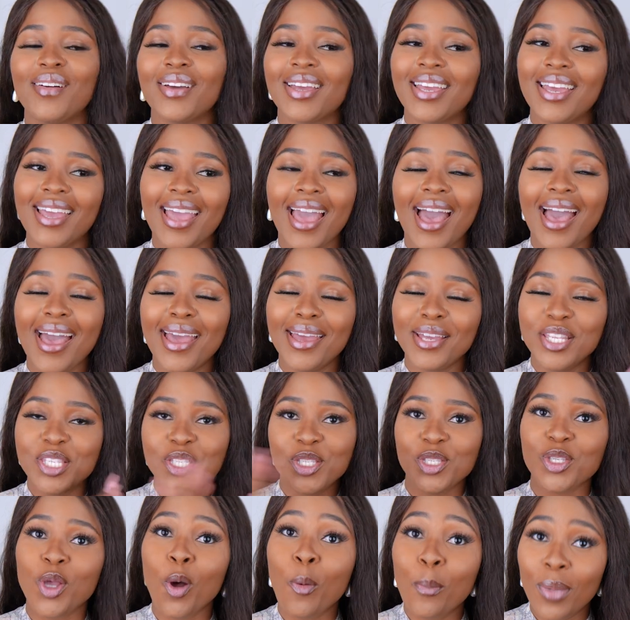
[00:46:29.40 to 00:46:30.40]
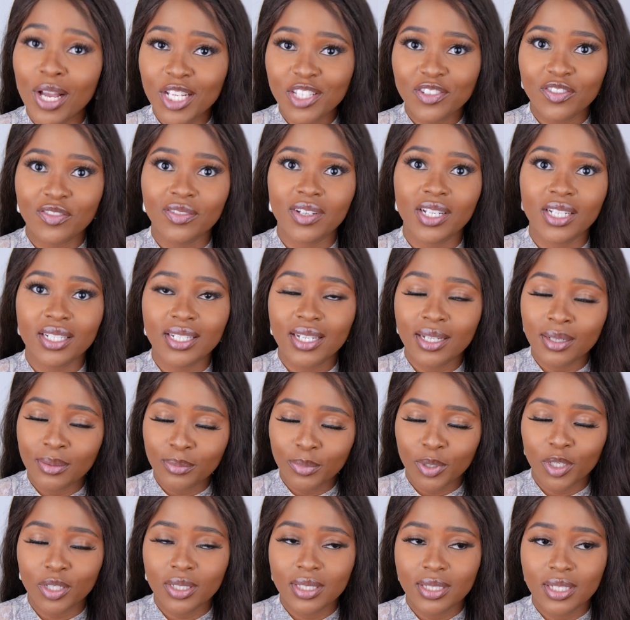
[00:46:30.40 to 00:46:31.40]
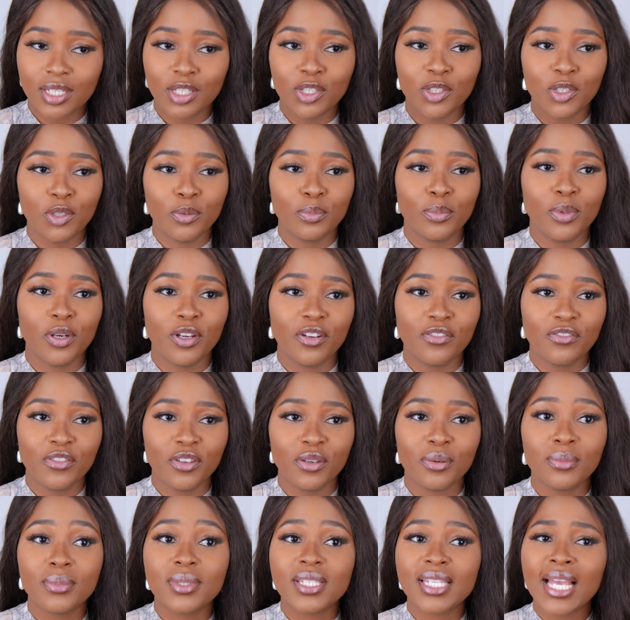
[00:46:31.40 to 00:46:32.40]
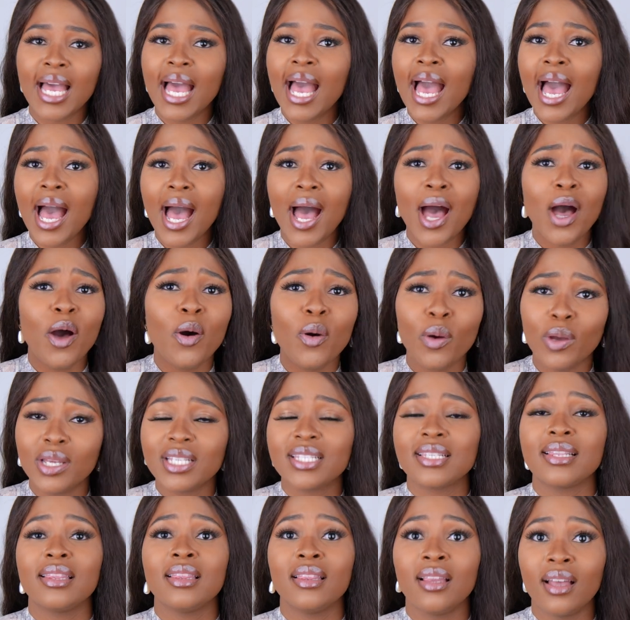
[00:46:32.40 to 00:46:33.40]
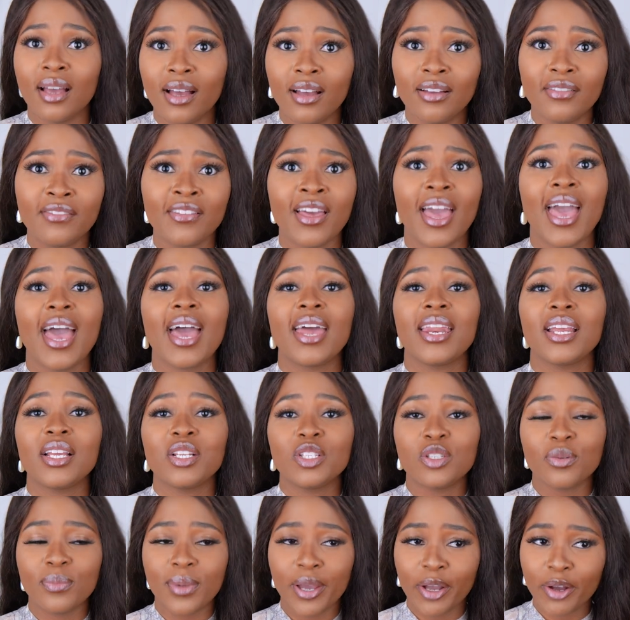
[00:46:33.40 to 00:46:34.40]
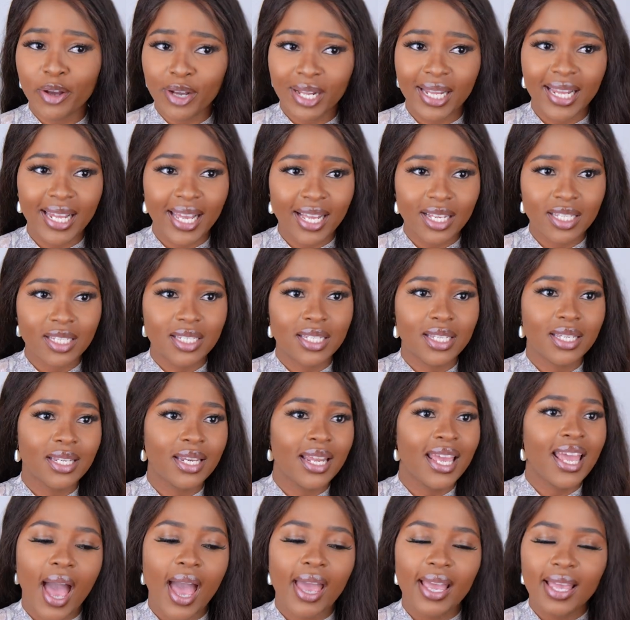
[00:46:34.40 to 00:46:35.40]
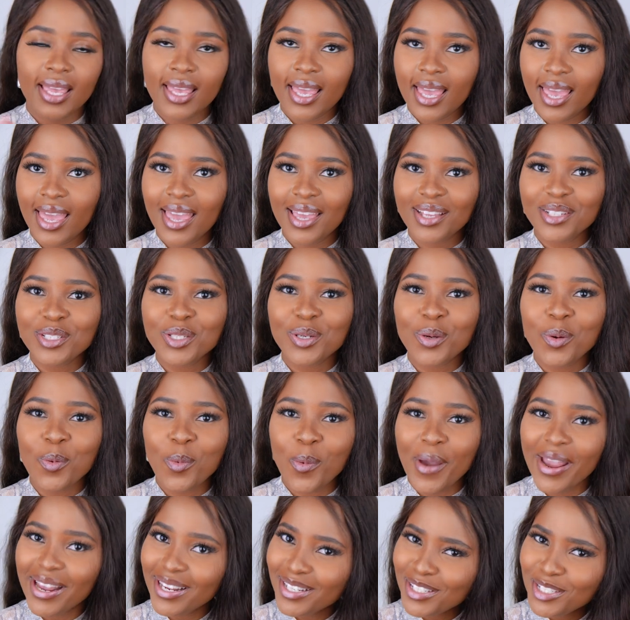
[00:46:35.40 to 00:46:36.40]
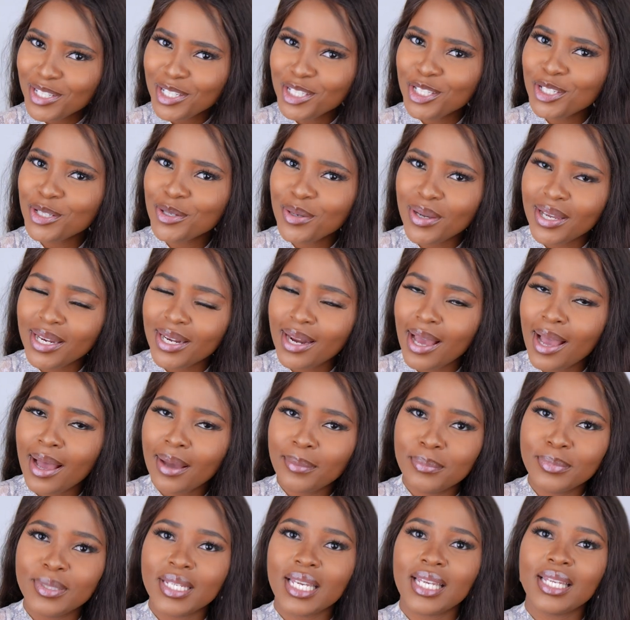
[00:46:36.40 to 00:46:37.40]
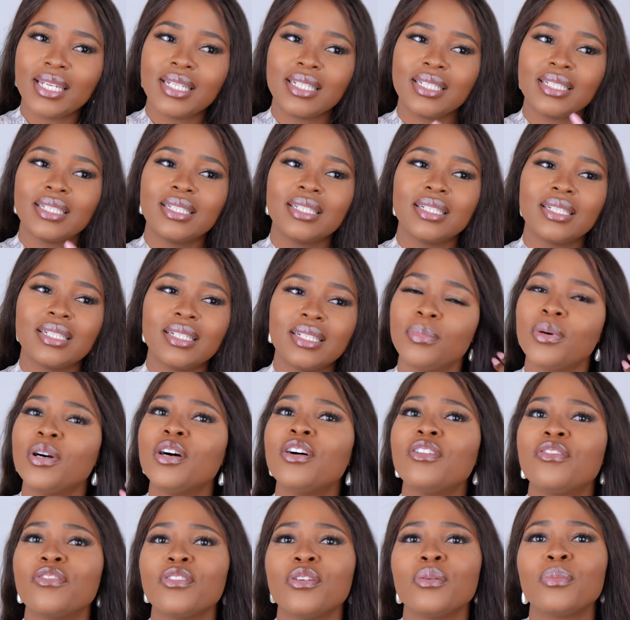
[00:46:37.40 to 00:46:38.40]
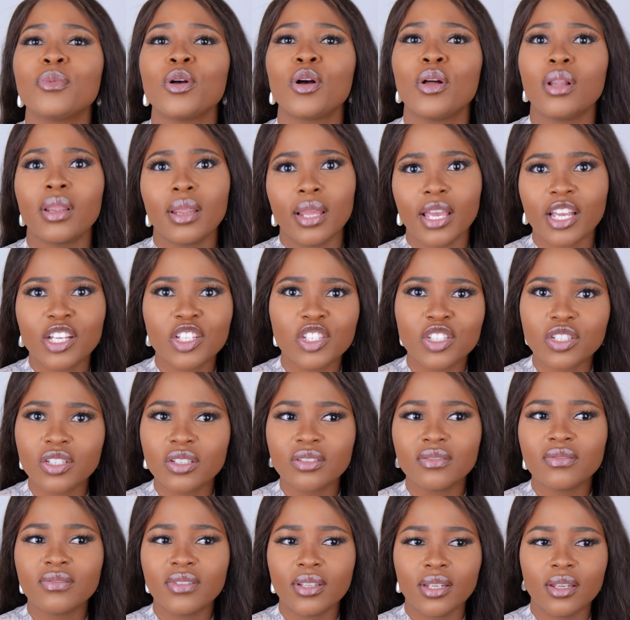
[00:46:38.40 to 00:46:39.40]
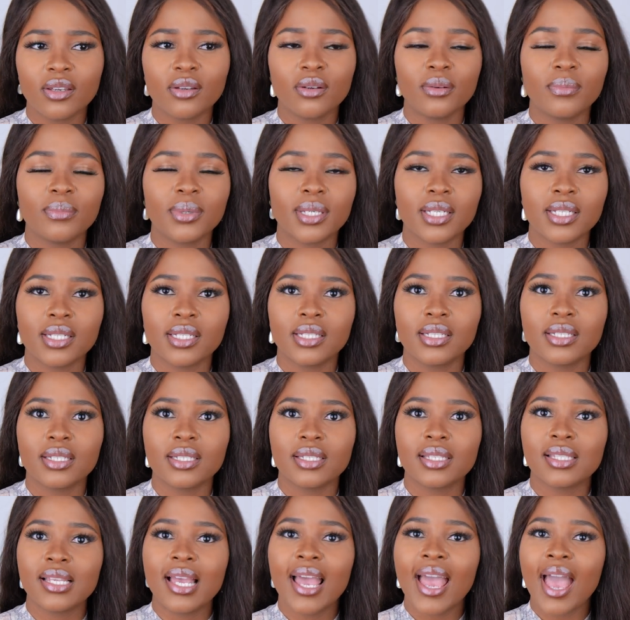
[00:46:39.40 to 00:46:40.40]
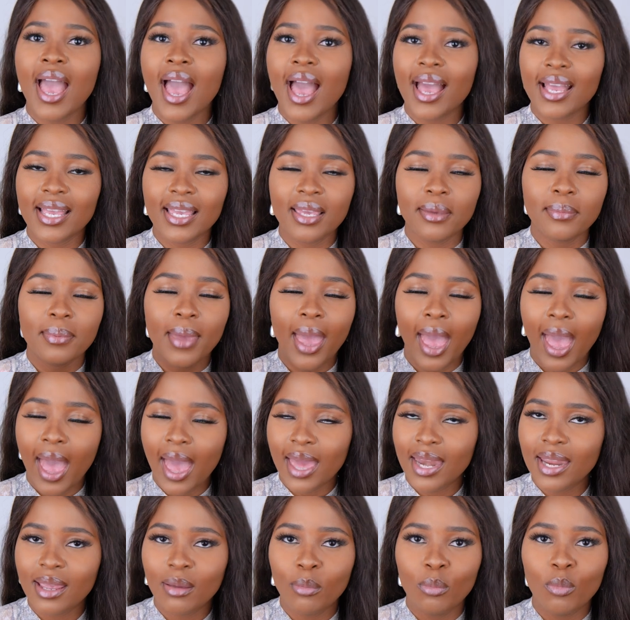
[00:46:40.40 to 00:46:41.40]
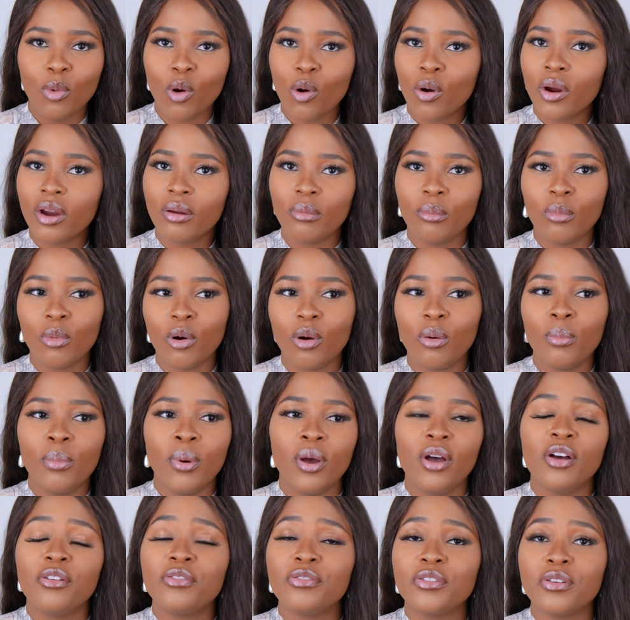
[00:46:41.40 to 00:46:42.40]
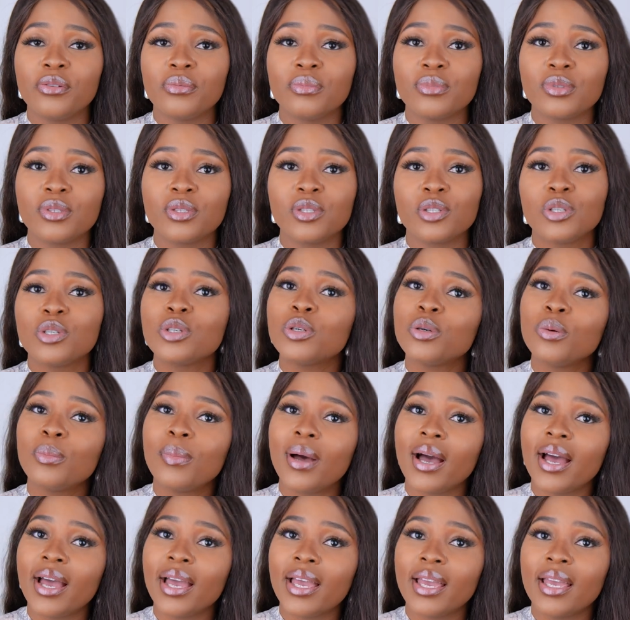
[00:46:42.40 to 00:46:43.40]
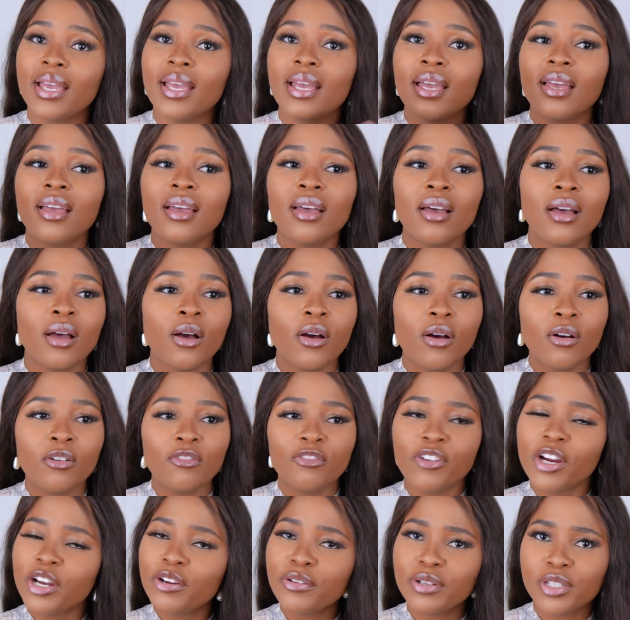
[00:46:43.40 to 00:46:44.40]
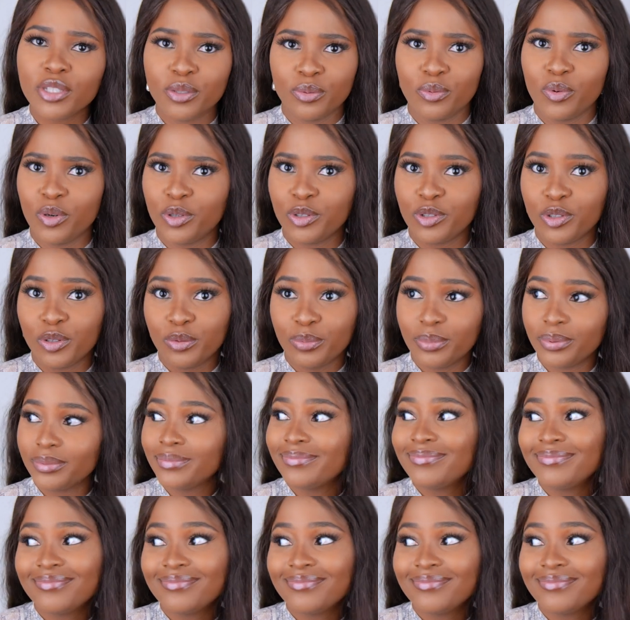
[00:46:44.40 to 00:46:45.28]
Okay, I had so much fun unboxing new perfumes. I always love adding to my collection. I can't wait to do an updated perfume collection video because I keep adding more and more perfumes to my fragrance wardrobe.